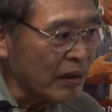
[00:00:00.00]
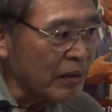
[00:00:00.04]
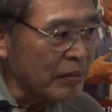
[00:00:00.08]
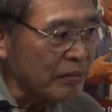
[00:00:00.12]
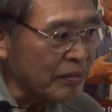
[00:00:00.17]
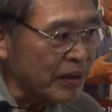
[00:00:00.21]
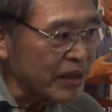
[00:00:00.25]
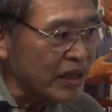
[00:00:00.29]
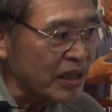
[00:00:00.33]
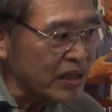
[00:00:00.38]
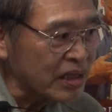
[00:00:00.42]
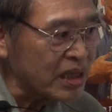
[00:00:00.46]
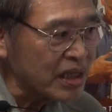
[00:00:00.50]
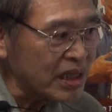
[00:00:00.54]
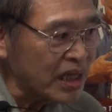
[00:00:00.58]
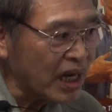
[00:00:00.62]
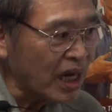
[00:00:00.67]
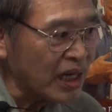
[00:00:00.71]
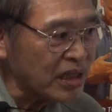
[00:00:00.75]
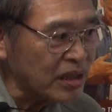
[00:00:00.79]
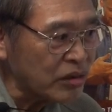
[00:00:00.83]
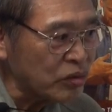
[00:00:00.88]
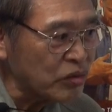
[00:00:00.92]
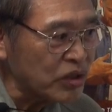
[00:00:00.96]
But the sea
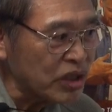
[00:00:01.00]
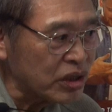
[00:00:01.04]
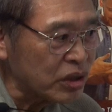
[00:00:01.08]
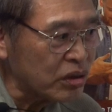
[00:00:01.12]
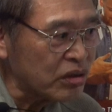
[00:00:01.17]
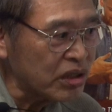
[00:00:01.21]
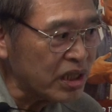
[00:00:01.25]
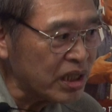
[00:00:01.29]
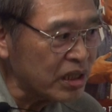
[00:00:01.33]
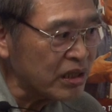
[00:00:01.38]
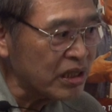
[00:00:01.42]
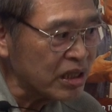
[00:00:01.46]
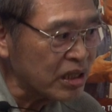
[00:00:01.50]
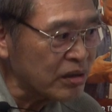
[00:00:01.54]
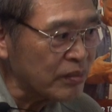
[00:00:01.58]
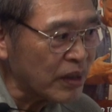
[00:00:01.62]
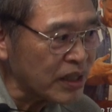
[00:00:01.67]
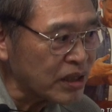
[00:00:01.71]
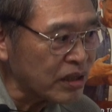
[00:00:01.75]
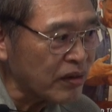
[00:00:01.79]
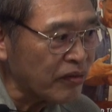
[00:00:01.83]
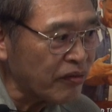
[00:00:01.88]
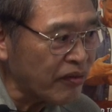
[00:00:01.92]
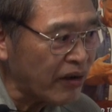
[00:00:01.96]
ice retreat is
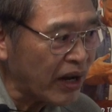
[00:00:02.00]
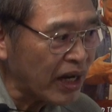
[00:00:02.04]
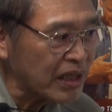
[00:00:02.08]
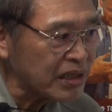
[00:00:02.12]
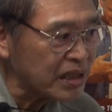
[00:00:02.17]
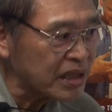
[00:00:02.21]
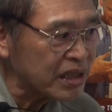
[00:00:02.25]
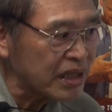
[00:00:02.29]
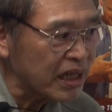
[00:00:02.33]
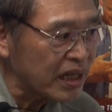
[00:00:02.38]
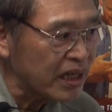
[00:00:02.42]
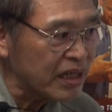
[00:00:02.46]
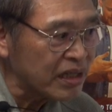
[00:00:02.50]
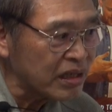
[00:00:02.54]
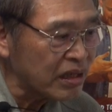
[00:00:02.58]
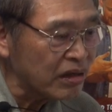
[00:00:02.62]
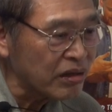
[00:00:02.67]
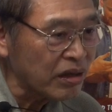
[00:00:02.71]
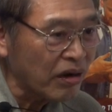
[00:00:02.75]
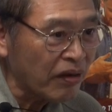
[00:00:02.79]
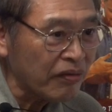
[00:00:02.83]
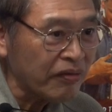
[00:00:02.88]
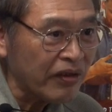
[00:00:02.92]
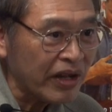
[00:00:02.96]
much faster in the
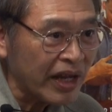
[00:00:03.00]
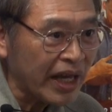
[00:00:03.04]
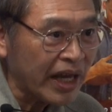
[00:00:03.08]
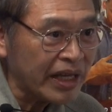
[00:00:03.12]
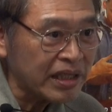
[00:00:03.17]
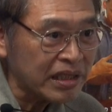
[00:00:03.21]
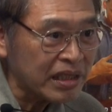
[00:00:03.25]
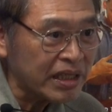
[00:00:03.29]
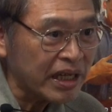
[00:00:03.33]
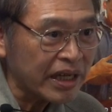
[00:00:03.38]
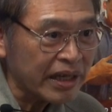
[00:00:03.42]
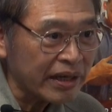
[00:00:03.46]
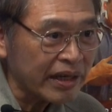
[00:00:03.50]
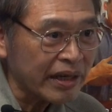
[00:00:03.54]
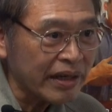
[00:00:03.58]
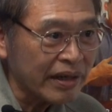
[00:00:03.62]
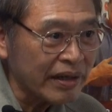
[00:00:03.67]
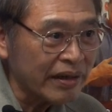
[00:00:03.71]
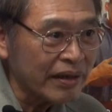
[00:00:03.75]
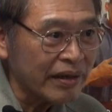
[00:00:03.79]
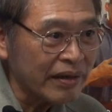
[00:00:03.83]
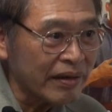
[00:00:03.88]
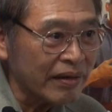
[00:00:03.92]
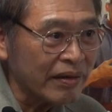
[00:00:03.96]
North Atlantic
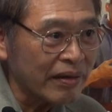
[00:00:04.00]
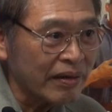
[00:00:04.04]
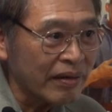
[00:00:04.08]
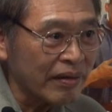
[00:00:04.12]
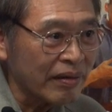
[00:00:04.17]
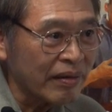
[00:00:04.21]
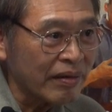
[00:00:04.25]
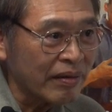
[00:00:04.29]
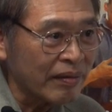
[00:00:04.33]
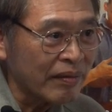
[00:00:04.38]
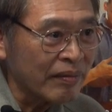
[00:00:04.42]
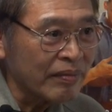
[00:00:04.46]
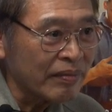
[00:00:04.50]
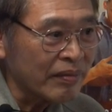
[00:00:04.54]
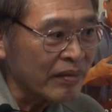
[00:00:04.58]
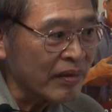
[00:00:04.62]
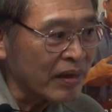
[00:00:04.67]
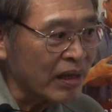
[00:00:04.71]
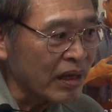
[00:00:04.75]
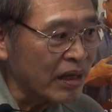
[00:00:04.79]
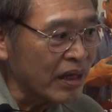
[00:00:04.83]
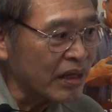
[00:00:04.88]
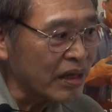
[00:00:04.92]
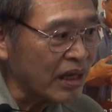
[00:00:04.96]

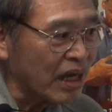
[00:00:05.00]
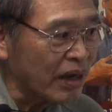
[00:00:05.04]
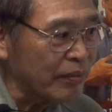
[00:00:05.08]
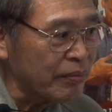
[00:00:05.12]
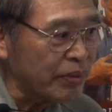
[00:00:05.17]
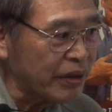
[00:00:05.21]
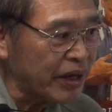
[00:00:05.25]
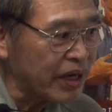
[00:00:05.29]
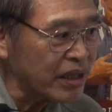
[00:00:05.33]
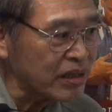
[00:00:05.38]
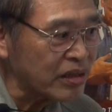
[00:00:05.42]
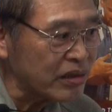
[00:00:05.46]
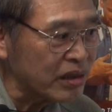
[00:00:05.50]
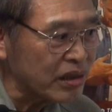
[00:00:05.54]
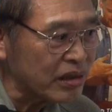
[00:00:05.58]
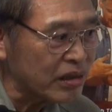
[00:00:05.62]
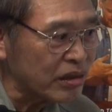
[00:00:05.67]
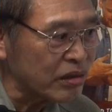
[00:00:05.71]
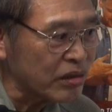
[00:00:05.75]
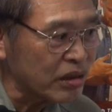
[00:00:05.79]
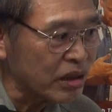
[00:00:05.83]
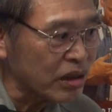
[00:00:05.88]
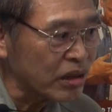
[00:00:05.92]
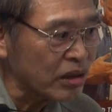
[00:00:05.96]
in comparison
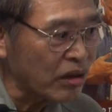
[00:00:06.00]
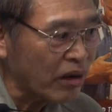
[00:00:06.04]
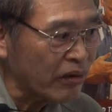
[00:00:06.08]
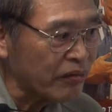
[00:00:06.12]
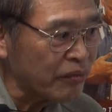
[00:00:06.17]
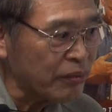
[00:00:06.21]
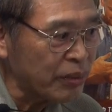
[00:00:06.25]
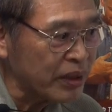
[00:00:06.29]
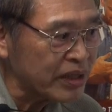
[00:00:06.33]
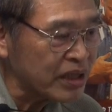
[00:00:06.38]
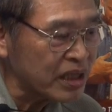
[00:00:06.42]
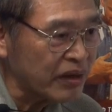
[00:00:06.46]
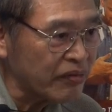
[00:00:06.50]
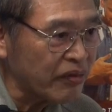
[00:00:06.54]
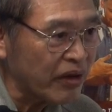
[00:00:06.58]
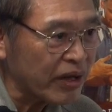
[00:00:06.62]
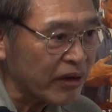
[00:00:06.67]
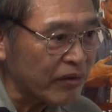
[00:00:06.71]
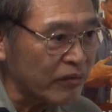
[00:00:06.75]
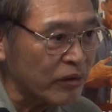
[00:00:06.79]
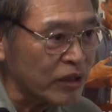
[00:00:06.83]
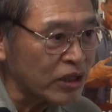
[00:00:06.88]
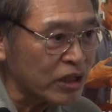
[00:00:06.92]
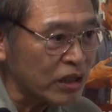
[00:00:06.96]
to the North
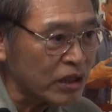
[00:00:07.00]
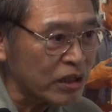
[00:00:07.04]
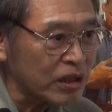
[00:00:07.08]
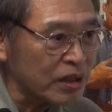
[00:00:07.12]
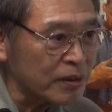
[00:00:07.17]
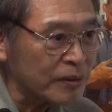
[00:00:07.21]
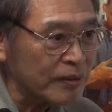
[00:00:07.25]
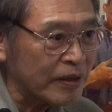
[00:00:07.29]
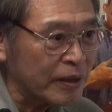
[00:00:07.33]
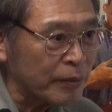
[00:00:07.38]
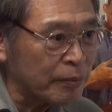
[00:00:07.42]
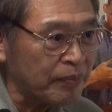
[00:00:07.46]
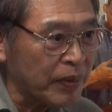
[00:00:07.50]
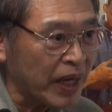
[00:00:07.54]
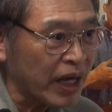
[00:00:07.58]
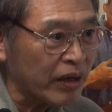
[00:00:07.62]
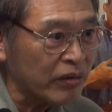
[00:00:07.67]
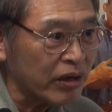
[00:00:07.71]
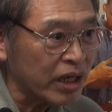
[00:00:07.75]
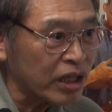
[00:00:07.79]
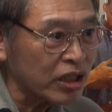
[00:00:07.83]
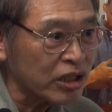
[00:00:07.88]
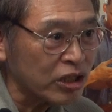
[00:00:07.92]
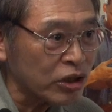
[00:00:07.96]
Pacific, which is the
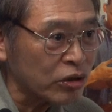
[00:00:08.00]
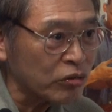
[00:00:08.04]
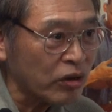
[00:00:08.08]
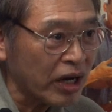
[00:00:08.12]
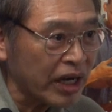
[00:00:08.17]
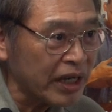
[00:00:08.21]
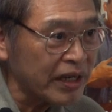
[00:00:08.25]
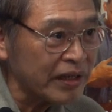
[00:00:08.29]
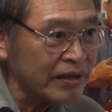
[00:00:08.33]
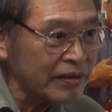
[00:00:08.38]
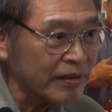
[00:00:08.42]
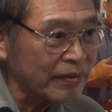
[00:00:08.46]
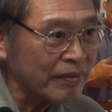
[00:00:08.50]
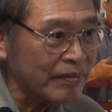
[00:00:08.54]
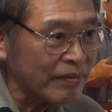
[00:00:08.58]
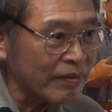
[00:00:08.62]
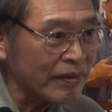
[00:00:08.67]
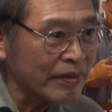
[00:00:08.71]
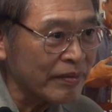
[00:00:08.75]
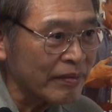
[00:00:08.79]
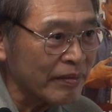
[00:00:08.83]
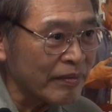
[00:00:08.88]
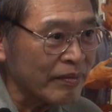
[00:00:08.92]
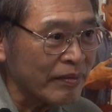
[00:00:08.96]
Bering Strait.
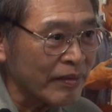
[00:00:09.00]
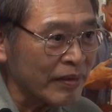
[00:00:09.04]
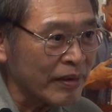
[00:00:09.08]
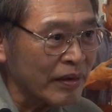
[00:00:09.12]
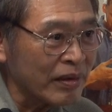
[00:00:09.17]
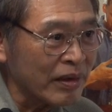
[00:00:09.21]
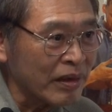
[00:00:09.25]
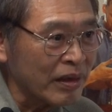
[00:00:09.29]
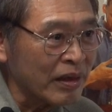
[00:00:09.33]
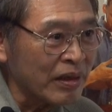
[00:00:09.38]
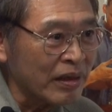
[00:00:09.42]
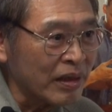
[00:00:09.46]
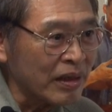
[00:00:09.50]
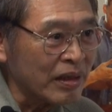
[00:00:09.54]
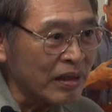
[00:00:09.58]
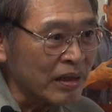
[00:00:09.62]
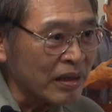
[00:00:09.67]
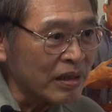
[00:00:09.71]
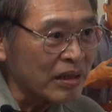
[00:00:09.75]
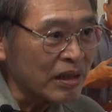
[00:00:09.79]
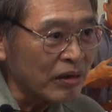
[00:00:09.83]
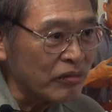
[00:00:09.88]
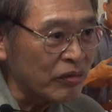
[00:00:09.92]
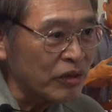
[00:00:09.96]

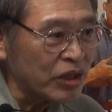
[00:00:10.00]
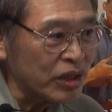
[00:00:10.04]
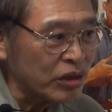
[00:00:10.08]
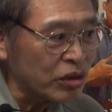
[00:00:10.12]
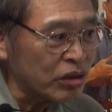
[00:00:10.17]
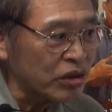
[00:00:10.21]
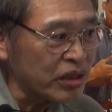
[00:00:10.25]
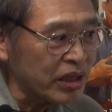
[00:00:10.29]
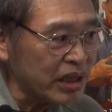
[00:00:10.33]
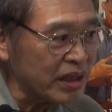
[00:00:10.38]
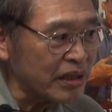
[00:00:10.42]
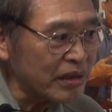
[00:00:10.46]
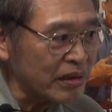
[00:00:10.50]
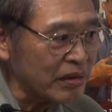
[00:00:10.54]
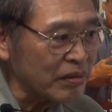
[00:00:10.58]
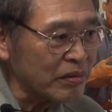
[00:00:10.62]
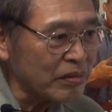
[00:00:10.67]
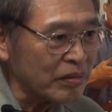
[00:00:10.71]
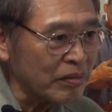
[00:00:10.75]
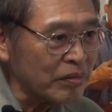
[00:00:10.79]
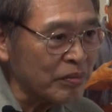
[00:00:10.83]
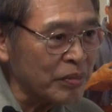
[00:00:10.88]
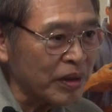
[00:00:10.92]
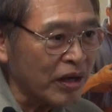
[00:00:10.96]
The retreat,
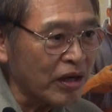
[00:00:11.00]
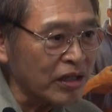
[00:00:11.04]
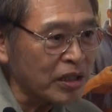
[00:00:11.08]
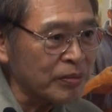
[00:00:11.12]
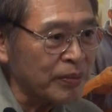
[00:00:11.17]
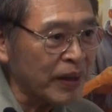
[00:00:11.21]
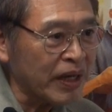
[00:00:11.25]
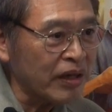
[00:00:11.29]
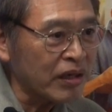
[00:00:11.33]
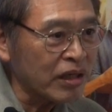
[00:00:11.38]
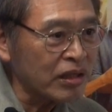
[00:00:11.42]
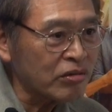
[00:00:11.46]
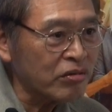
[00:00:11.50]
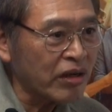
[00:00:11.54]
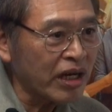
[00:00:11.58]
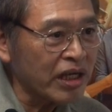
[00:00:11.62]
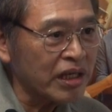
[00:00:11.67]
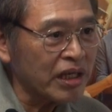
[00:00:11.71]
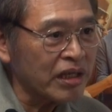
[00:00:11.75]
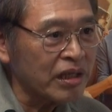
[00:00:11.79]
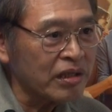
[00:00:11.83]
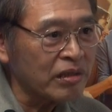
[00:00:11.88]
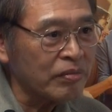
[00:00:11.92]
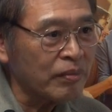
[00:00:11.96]
because Bering
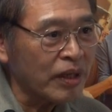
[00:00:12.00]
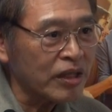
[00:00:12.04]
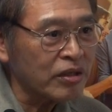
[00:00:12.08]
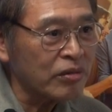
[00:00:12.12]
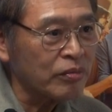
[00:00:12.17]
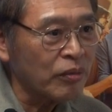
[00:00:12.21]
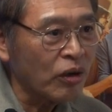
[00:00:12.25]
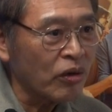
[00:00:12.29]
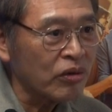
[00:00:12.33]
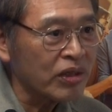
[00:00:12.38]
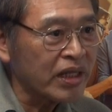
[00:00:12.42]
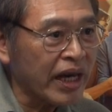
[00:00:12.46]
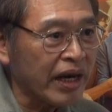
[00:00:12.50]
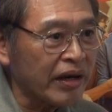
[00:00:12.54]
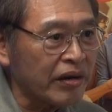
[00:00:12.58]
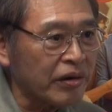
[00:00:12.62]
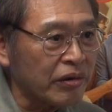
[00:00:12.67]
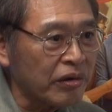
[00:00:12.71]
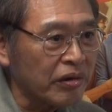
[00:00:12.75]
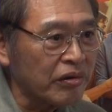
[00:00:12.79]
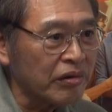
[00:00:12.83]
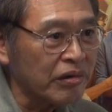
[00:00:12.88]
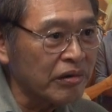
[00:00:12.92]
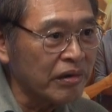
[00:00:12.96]
Strait is much more
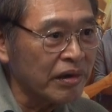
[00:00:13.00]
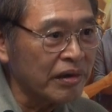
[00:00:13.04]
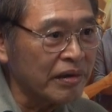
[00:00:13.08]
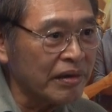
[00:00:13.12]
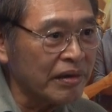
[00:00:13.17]
narrow,